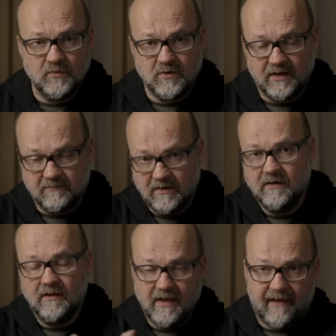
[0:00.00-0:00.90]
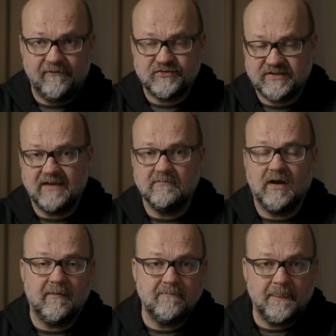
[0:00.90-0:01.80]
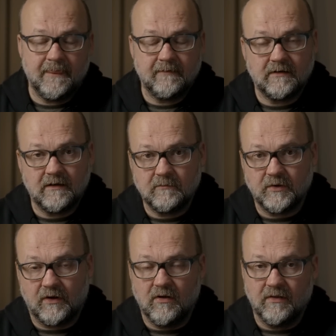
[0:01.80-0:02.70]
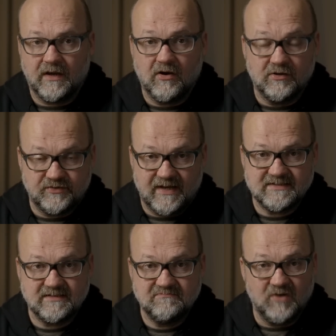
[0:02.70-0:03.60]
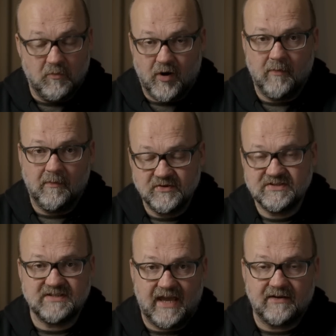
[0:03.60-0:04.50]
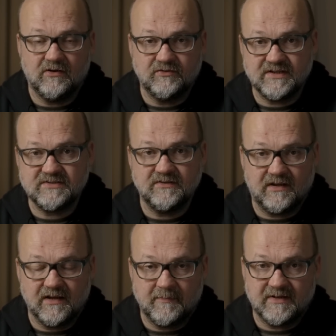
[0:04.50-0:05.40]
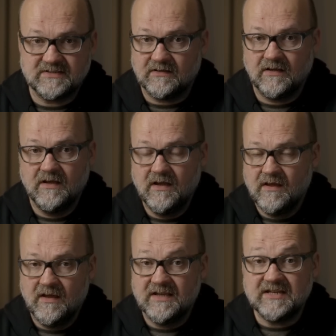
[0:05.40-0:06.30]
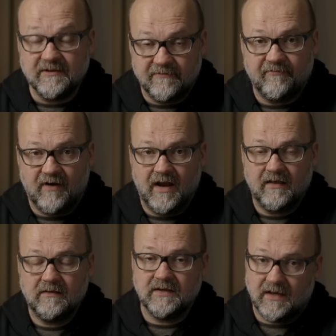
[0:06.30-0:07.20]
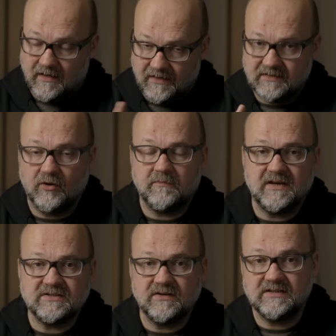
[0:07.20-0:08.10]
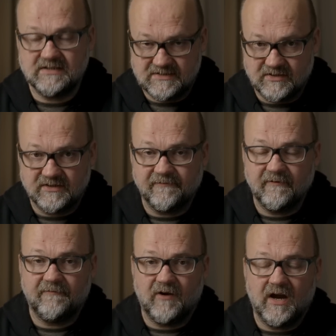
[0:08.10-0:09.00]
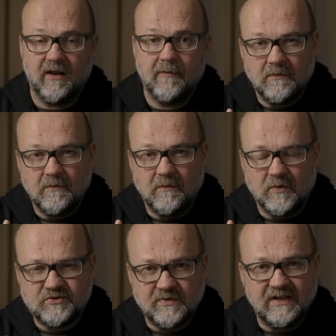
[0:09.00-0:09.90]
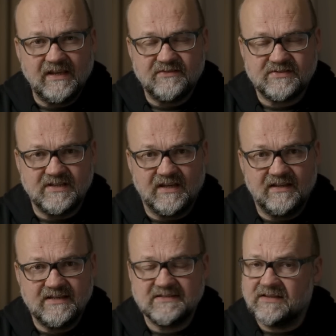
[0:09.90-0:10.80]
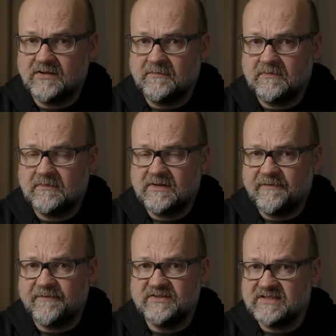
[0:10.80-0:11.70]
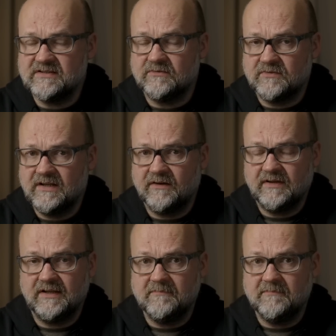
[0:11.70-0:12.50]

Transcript: you want to have the same, contrast, no problem. You just add contrast to the gigapixel TIFF file. Yeah, I did not mention it. It's a TIFF file. What's really interesting in this that the difference isn't really, really